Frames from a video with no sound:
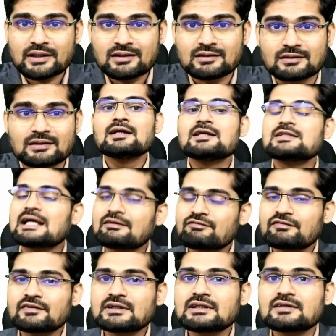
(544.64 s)
here. And
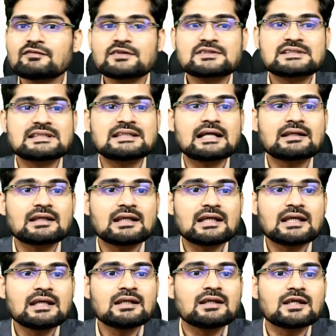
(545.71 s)
further, we see that
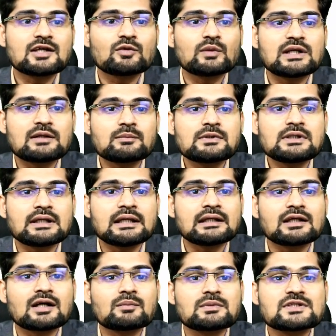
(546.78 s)
inequitable
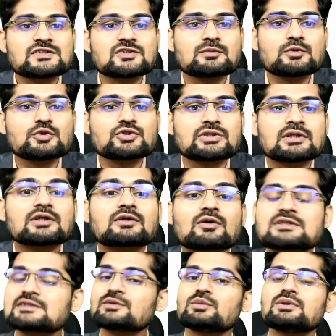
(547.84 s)
income distribution
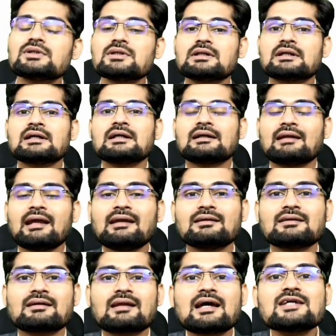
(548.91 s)
across the world, right?
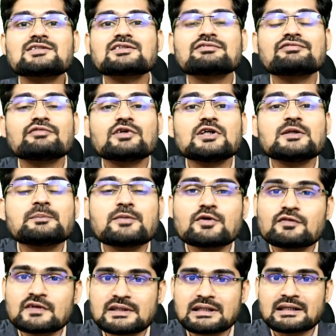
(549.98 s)
The rise of world
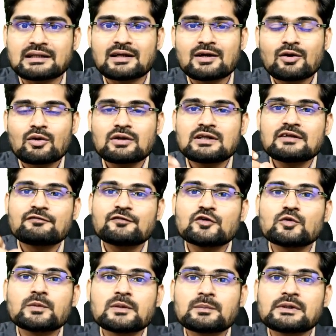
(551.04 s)
poverty, only
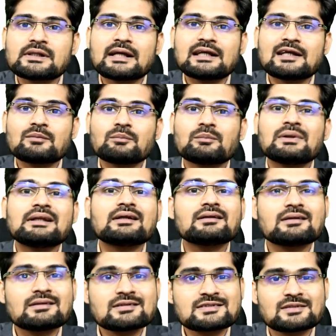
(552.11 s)
few people getting
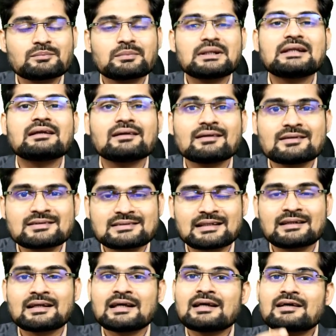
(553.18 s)
millionaires and billionaires,
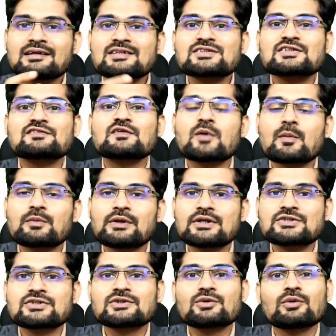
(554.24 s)
and rest of the
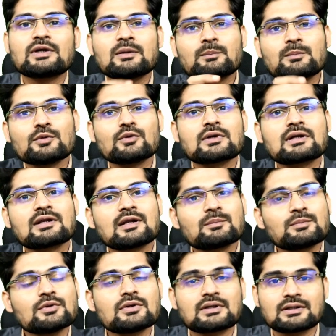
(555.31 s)
population going poorer and
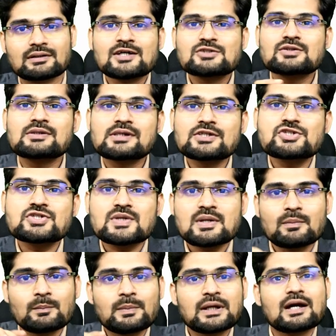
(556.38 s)
poorer. So rich
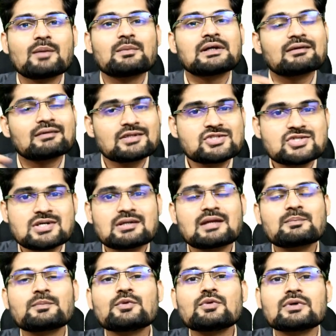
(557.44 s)
becoming richer
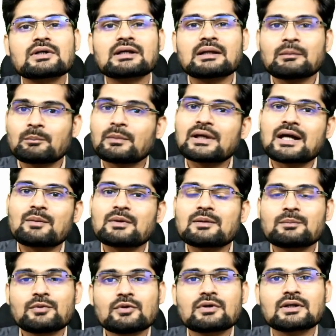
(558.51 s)
and poor becoming
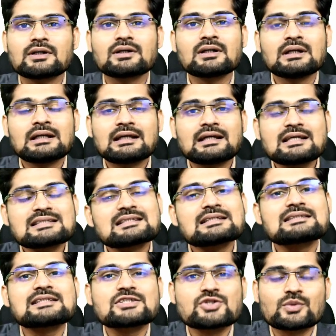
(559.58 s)
poorer is a
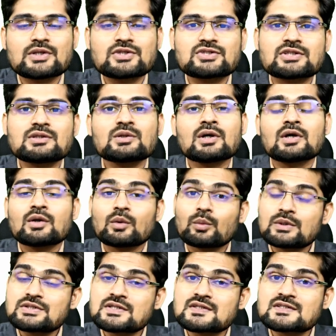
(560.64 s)
situation
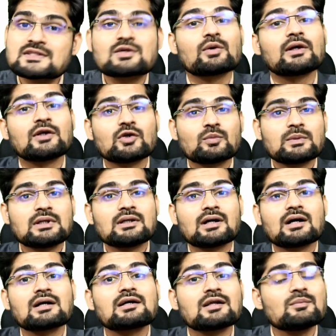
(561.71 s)
which is going to be
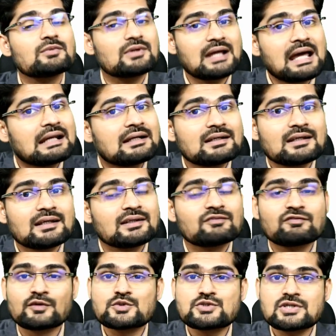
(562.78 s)
a grim reality in
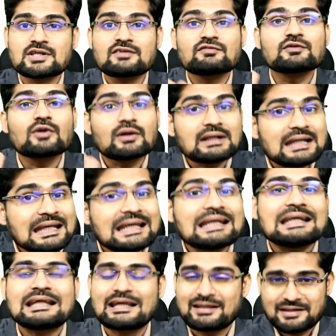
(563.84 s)
future if not
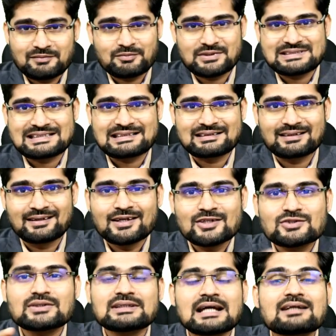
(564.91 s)
taken care in present.
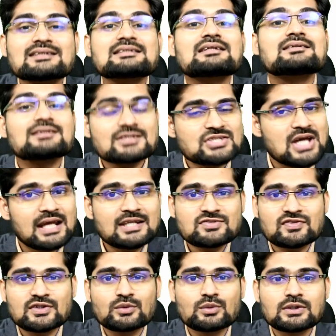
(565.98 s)
So that is another challenge
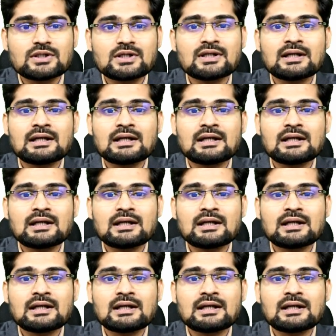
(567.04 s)
for the world.